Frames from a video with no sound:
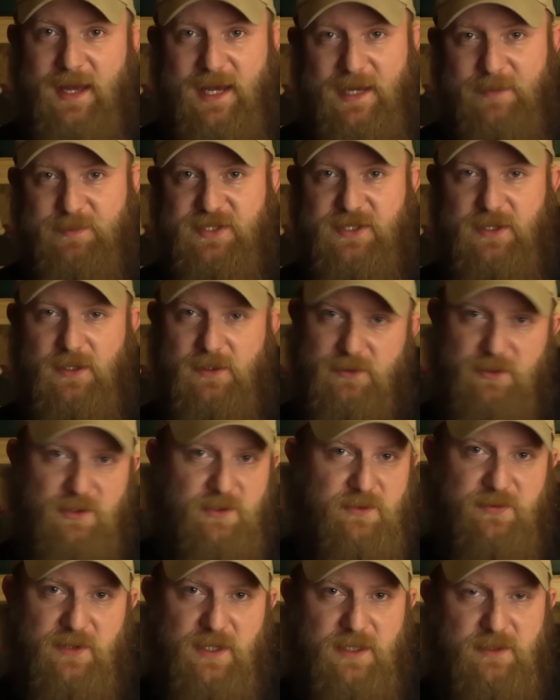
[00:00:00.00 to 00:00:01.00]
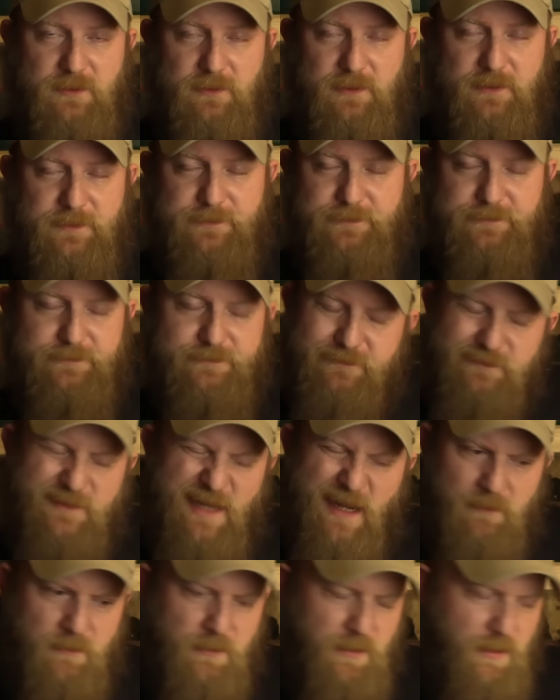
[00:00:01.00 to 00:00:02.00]
apps on your phone,
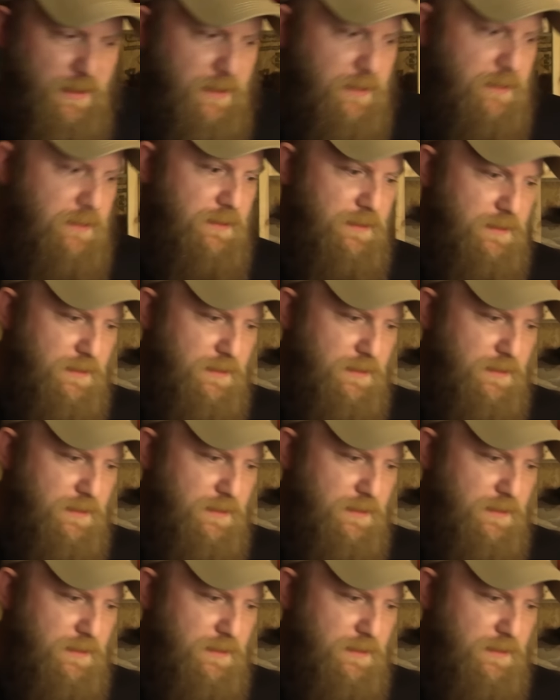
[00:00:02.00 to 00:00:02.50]
not really.